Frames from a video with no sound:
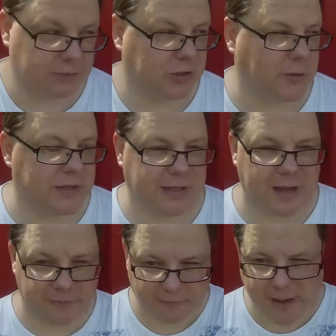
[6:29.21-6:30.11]
So it's
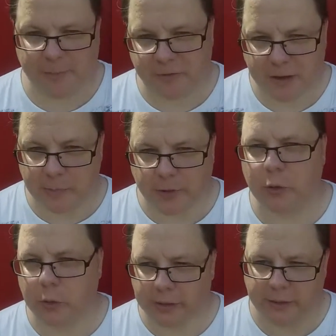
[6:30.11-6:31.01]
kind of wrapped around a
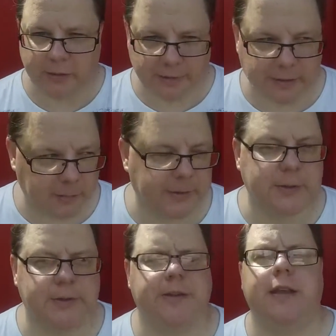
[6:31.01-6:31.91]
pole here on the
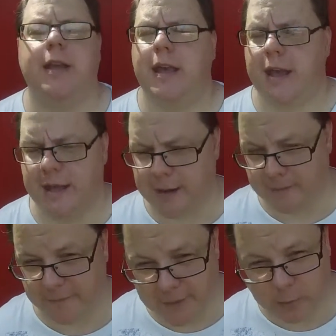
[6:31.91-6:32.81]
caboose, and I'm
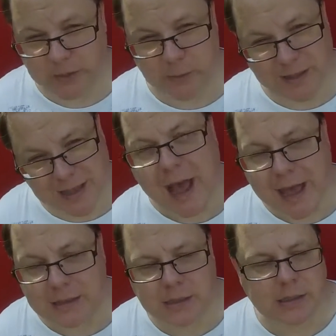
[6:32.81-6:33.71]
filming with
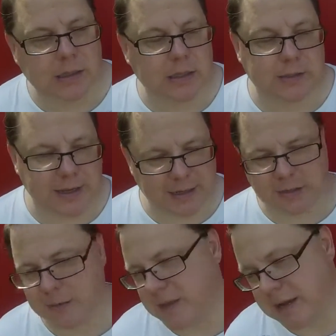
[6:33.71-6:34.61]
that. So that's
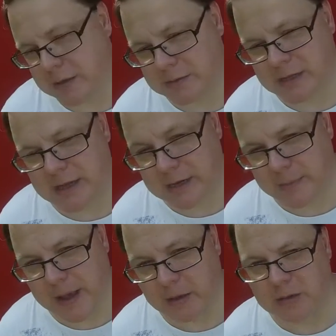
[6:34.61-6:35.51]
something else to think
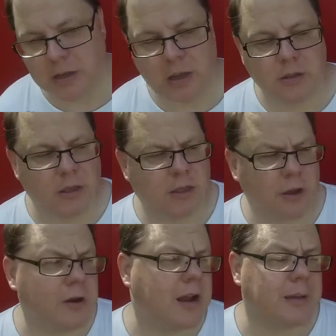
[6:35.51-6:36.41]
about. The
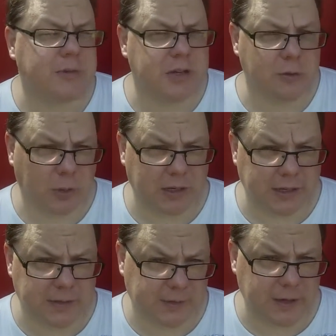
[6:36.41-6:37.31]
third option you want to
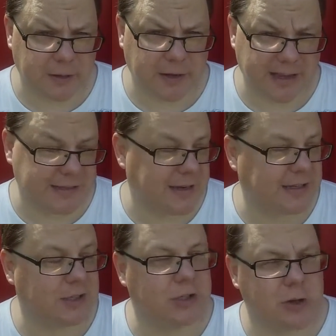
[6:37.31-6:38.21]
consider is an
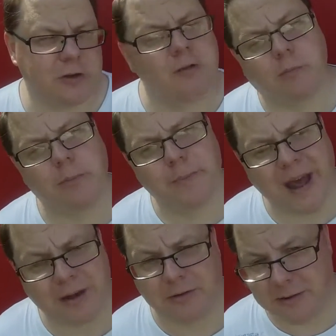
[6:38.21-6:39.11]
external
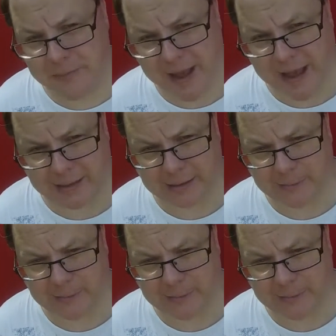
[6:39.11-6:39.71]
battery pack.